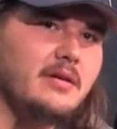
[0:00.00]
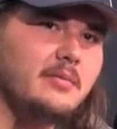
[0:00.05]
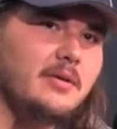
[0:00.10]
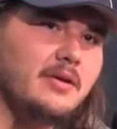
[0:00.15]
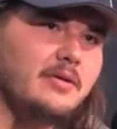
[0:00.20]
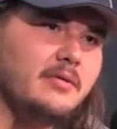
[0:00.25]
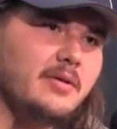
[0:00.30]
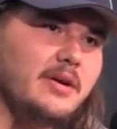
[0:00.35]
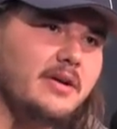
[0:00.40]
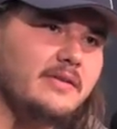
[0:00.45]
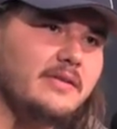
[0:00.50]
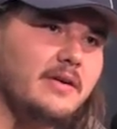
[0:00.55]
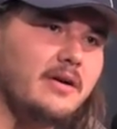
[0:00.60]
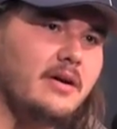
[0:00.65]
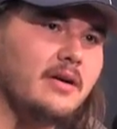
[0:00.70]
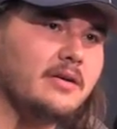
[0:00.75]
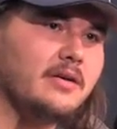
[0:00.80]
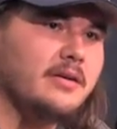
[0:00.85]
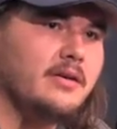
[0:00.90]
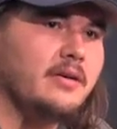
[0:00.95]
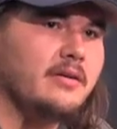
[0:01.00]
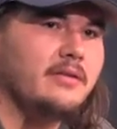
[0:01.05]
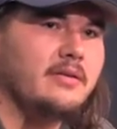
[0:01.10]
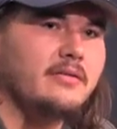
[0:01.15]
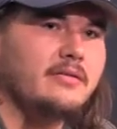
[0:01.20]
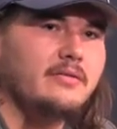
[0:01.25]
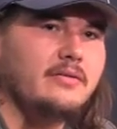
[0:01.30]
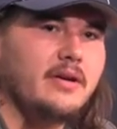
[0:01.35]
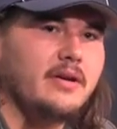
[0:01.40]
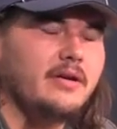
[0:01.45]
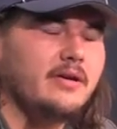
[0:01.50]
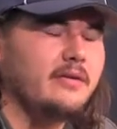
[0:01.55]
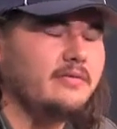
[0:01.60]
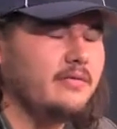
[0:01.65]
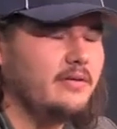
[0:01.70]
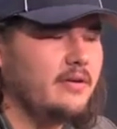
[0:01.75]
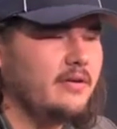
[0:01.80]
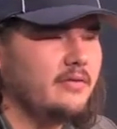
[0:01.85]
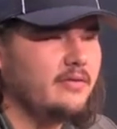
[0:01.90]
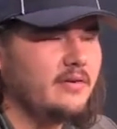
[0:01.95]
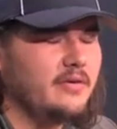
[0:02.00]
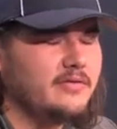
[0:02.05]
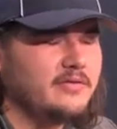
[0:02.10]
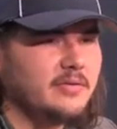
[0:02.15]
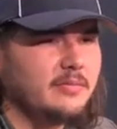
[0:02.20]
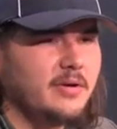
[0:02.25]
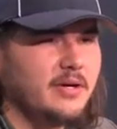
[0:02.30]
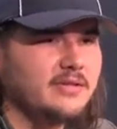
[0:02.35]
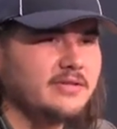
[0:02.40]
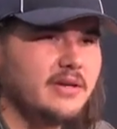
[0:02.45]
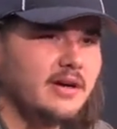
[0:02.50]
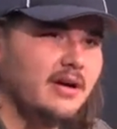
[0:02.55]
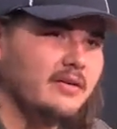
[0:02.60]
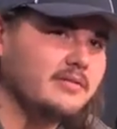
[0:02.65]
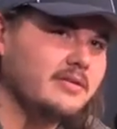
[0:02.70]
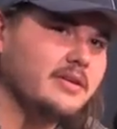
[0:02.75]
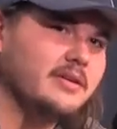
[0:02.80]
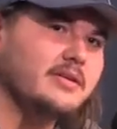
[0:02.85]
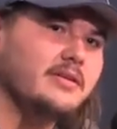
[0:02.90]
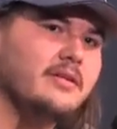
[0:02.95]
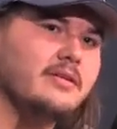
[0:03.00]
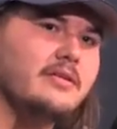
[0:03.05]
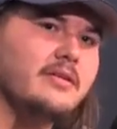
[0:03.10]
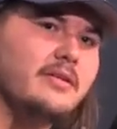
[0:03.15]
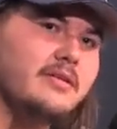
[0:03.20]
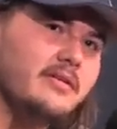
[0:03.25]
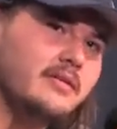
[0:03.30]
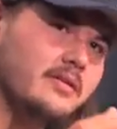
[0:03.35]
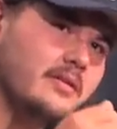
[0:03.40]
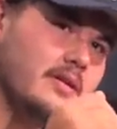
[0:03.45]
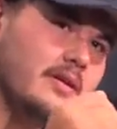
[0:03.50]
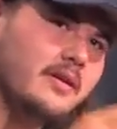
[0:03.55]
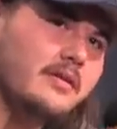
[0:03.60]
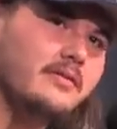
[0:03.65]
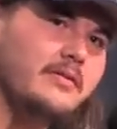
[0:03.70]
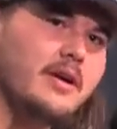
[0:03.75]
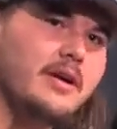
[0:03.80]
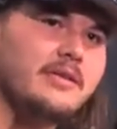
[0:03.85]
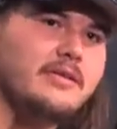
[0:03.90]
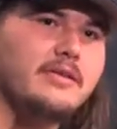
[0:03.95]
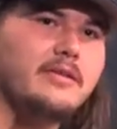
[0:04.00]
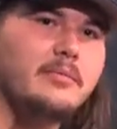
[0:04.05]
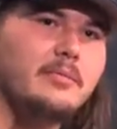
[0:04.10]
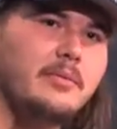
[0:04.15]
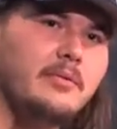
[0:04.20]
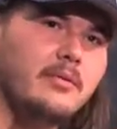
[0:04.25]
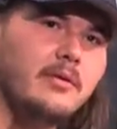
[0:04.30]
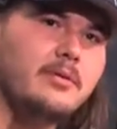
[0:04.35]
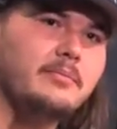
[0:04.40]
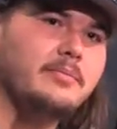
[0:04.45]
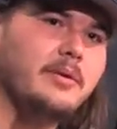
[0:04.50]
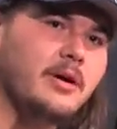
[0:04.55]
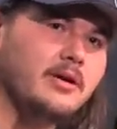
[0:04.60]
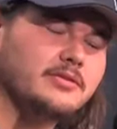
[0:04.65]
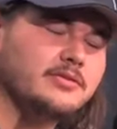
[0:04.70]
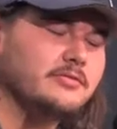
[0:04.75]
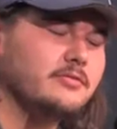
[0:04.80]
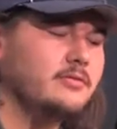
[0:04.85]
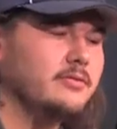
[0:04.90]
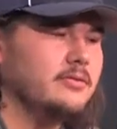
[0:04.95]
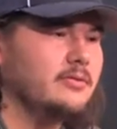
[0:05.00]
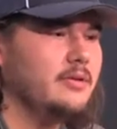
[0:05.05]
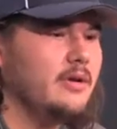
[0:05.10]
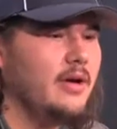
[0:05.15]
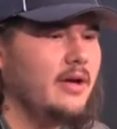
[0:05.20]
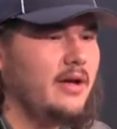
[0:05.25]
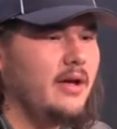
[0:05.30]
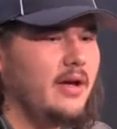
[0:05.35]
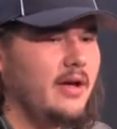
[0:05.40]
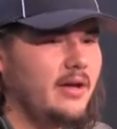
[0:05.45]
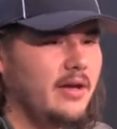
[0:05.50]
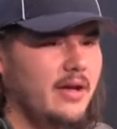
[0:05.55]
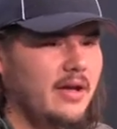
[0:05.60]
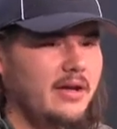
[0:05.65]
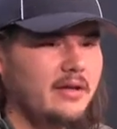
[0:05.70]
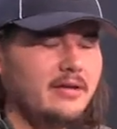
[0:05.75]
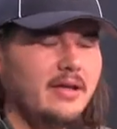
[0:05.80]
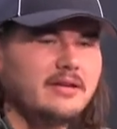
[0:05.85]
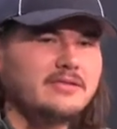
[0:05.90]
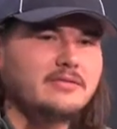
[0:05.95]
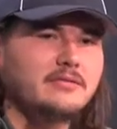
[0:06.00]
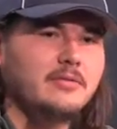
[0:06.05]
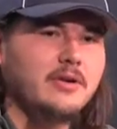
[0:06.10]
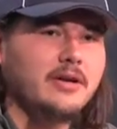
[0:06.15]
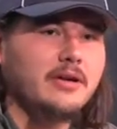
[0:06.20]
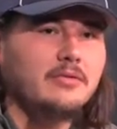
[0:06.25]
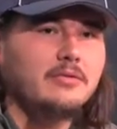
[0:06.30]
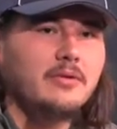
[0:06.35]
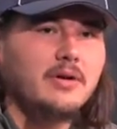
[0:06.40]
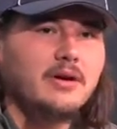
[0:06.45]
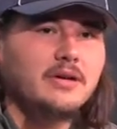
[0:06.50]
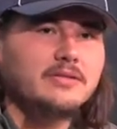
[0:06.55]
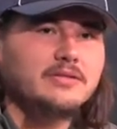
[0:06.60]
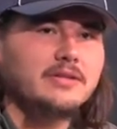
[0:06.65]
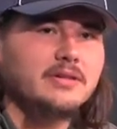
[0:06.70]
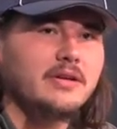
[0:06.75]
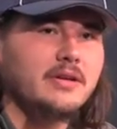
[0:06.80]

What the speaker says: by the way they talk. You know, they're very, if somebody's confident, you know, they're very to the point, punctual, and that's the way he was.